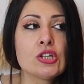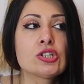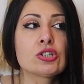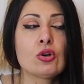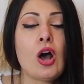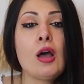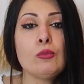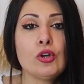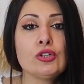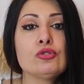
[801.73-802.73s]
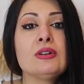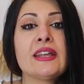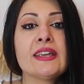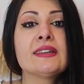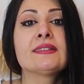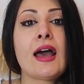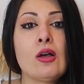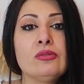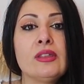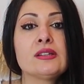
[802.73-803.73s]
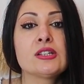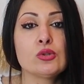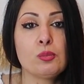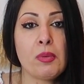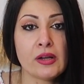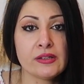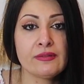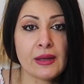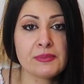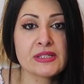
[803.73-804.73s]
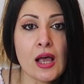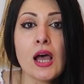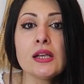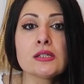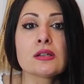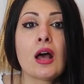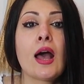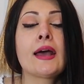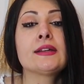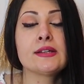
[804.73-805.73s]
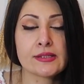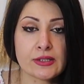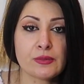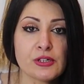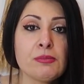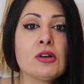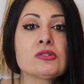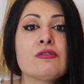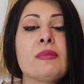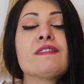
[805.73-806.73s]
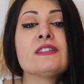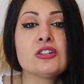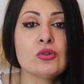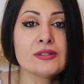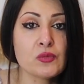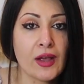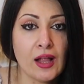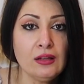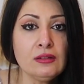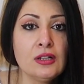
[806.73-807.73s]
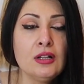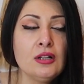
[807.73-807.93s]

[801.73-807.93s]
So I'm going to link down the TubeBuddy website at the description box of my video as well.